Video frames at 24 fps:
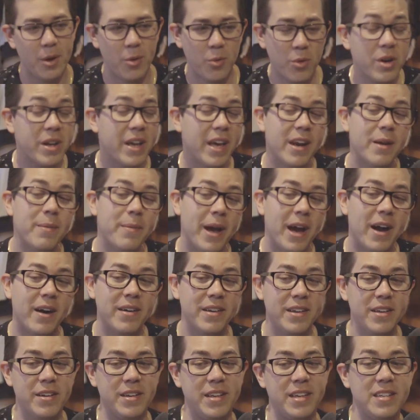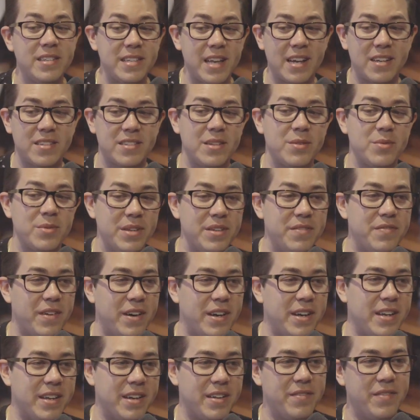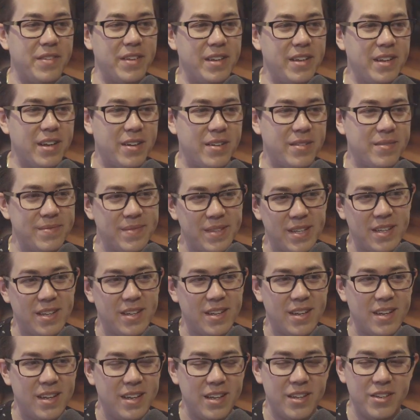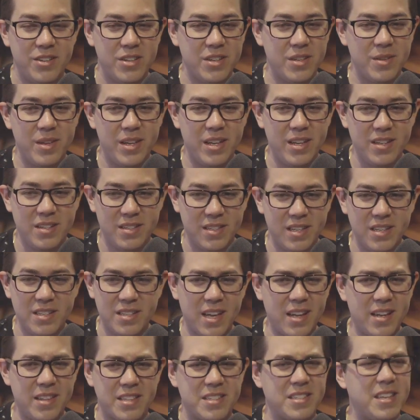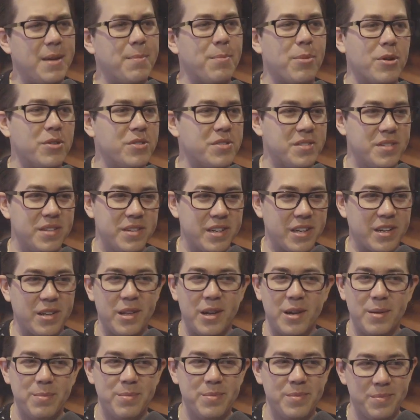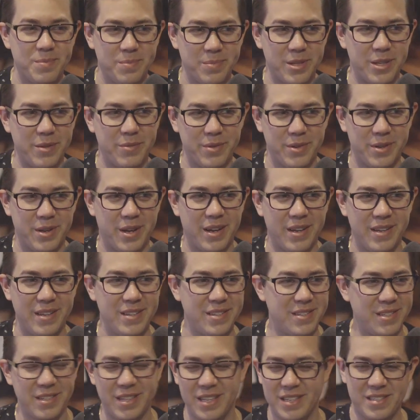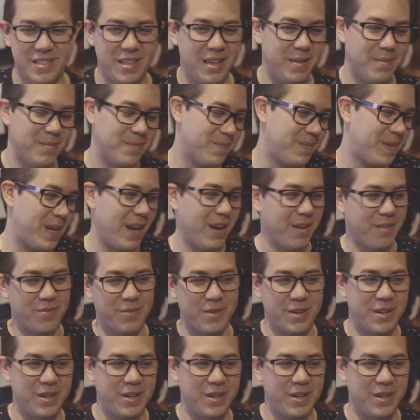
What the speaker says: we'll get him out. He's actually really funny in a video. And he's kind of the same person in a club, believe it or not. He's still that same carefree,